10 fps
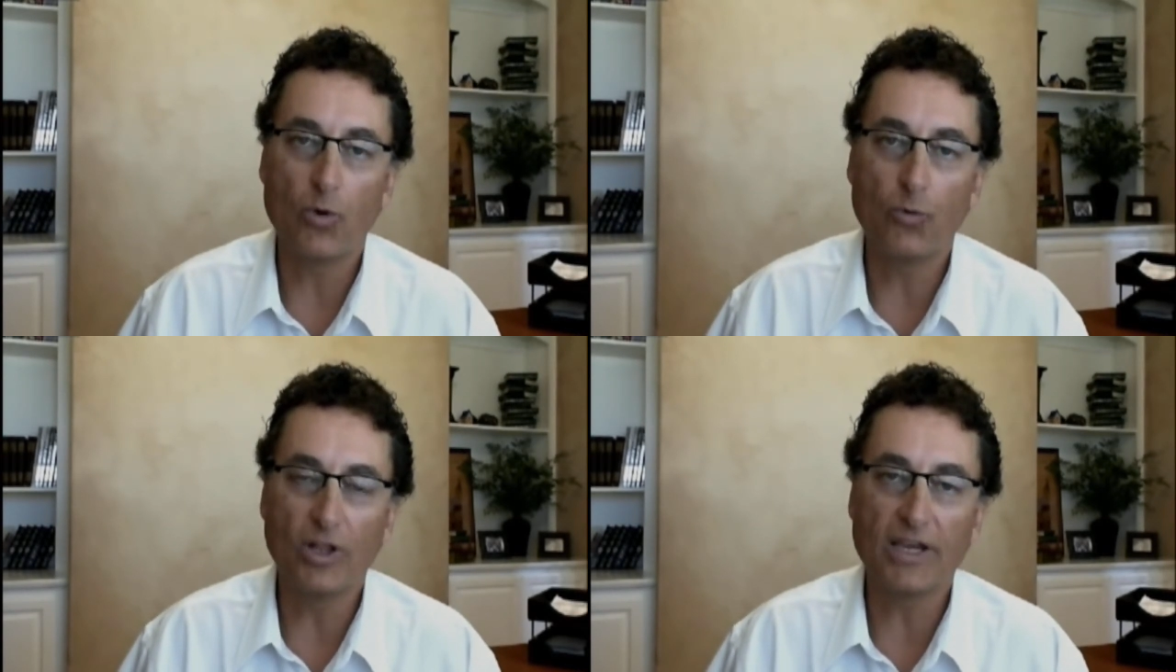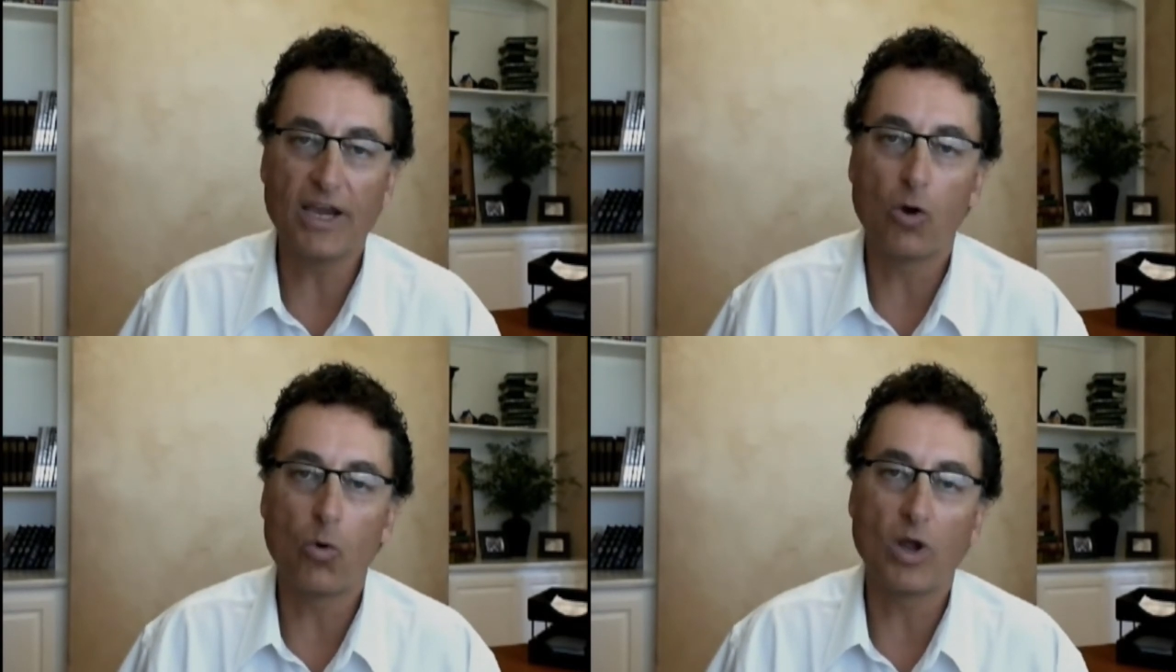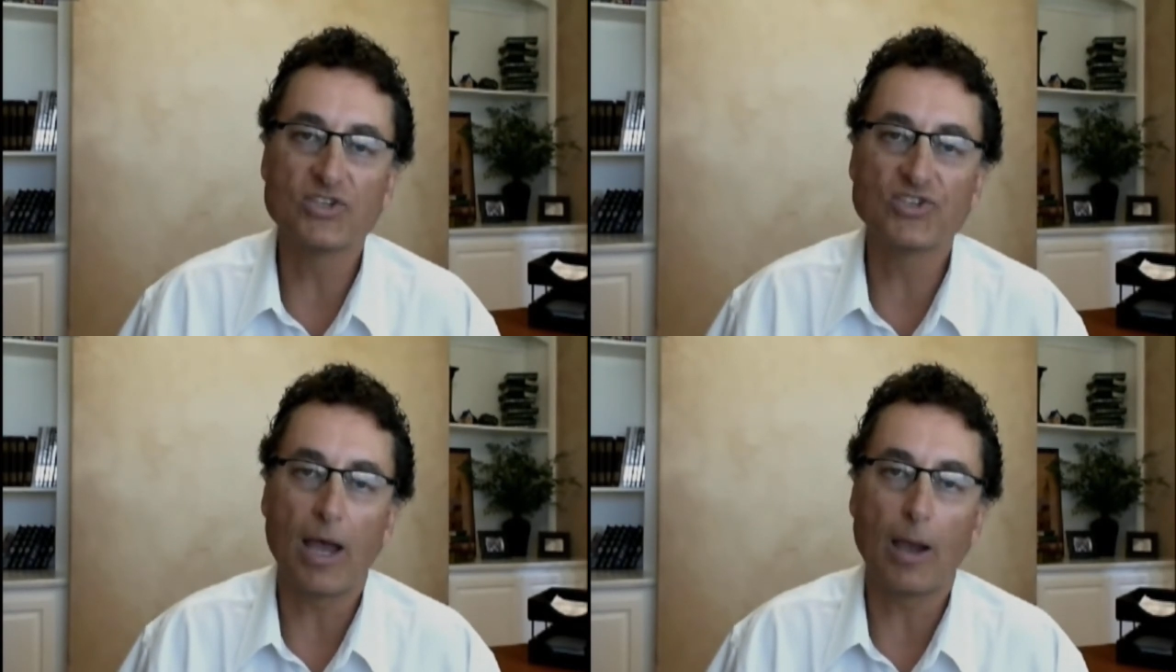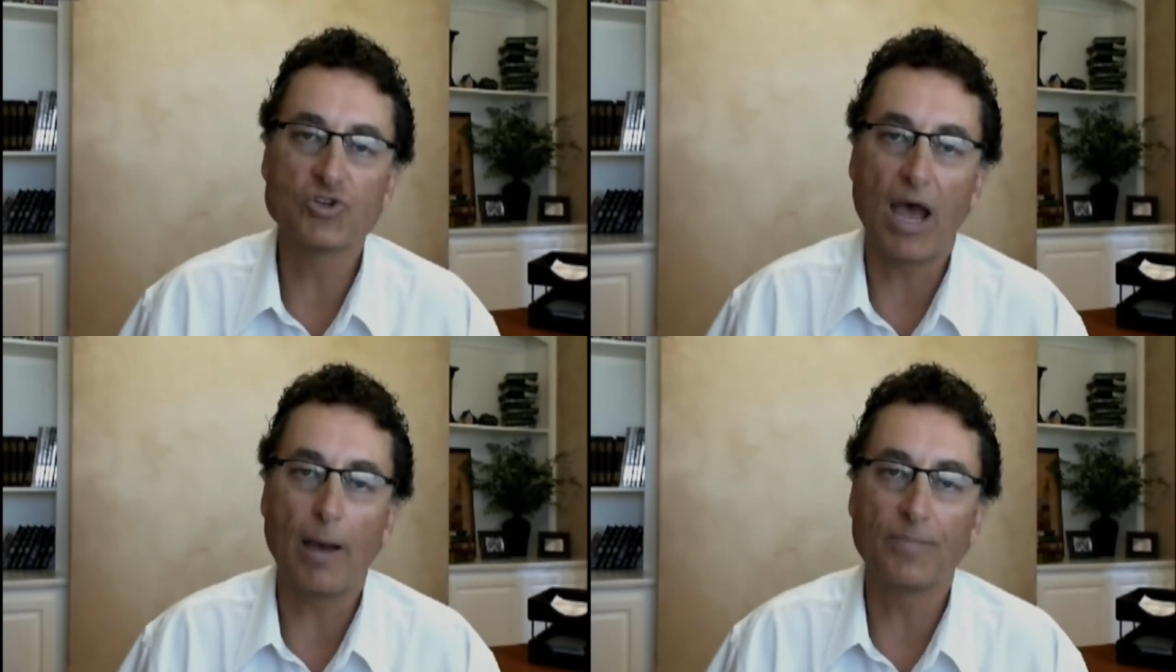we really are a one-stop
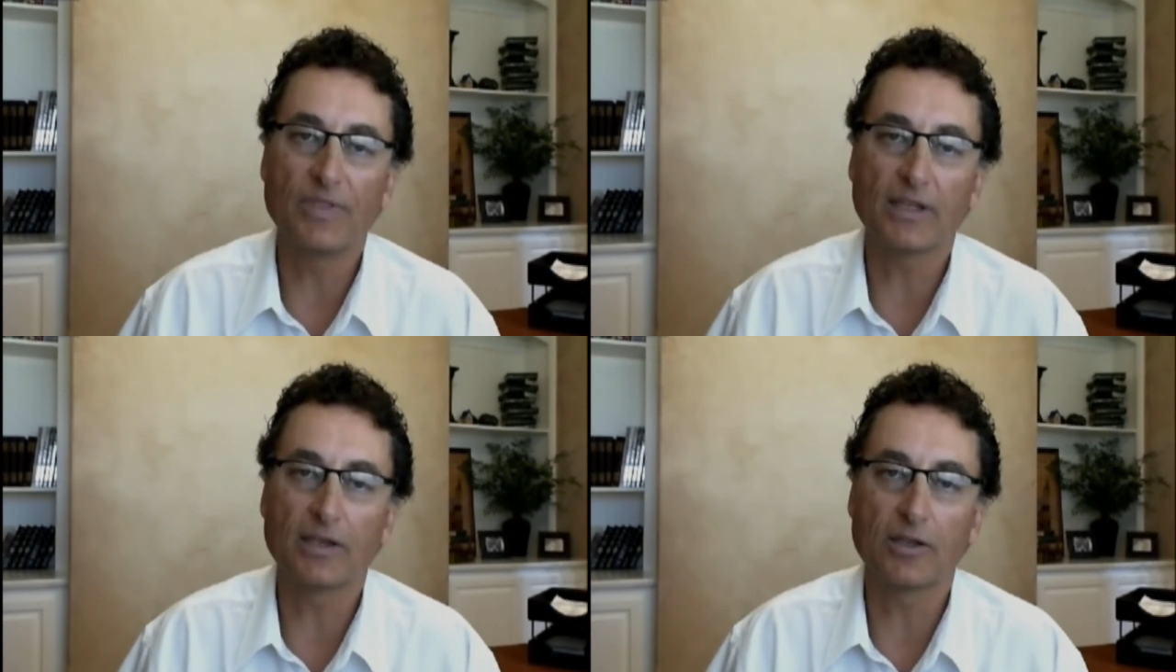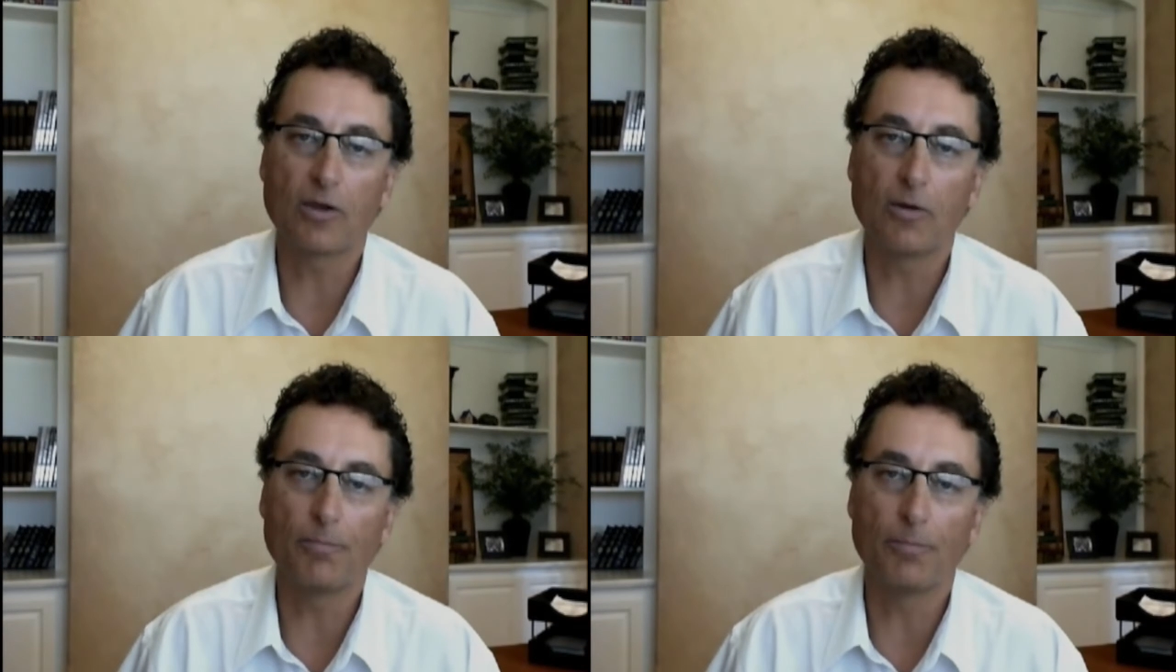shop that can,